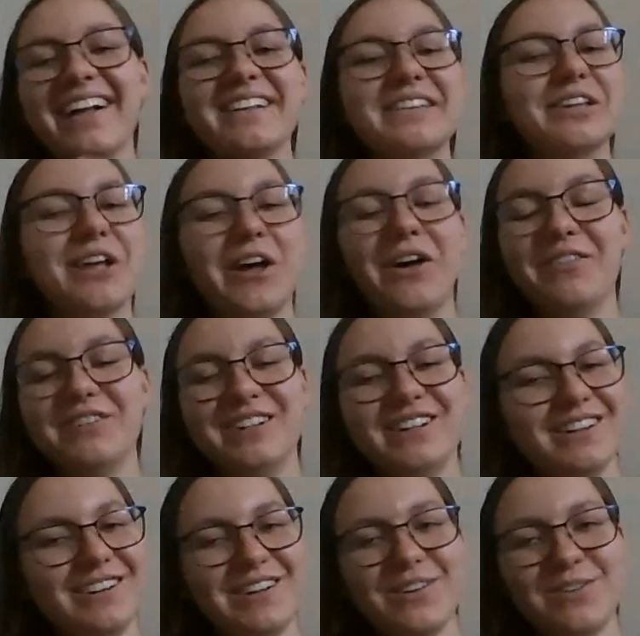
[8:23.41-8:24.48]
I love a
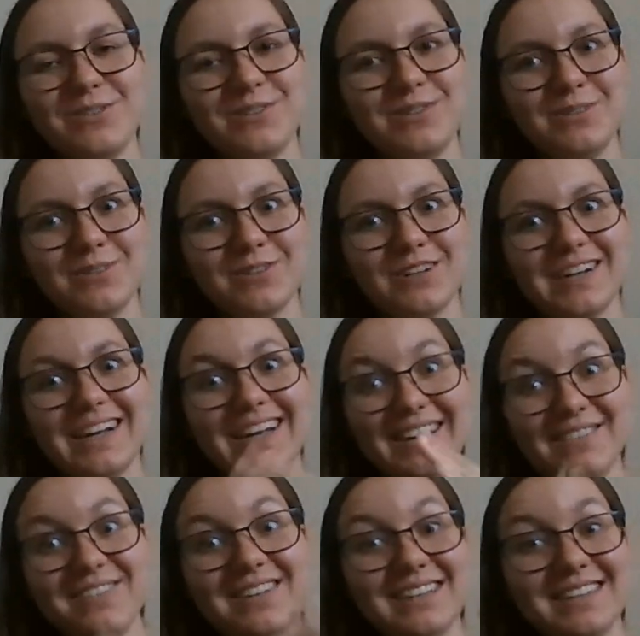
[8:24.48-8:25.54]
good ghost story.
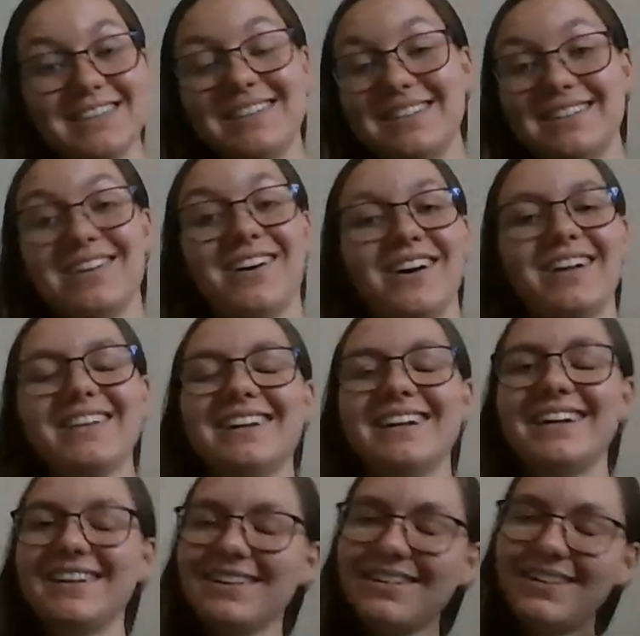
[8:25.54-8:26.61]
And if this is not
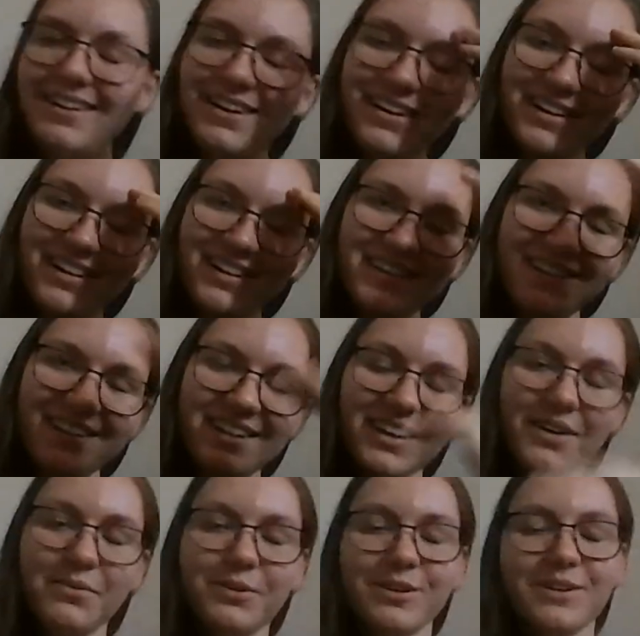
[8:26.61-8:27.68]
like,
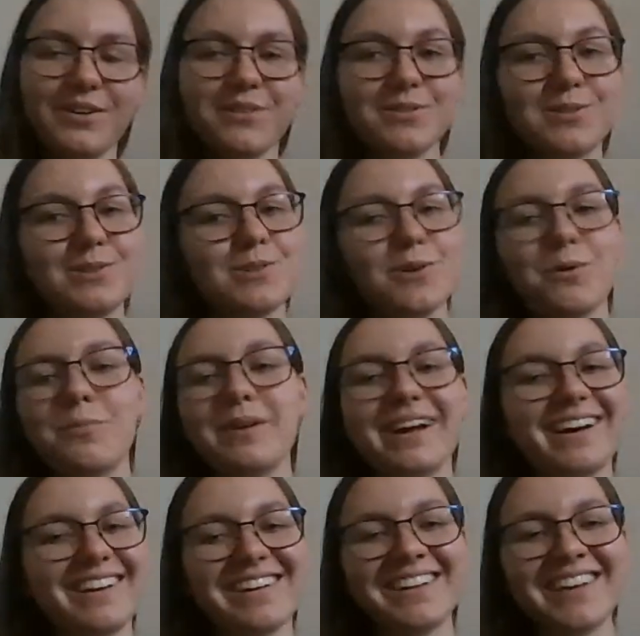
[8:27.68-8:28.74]
I want to go so
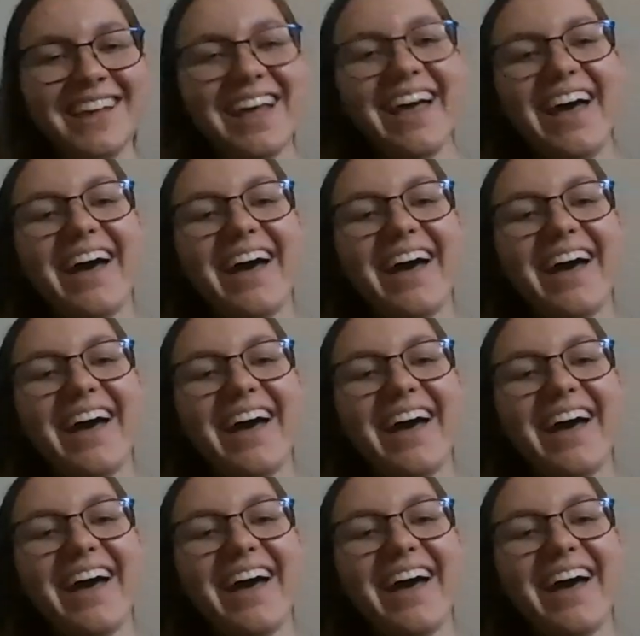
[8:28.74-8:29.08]
bad.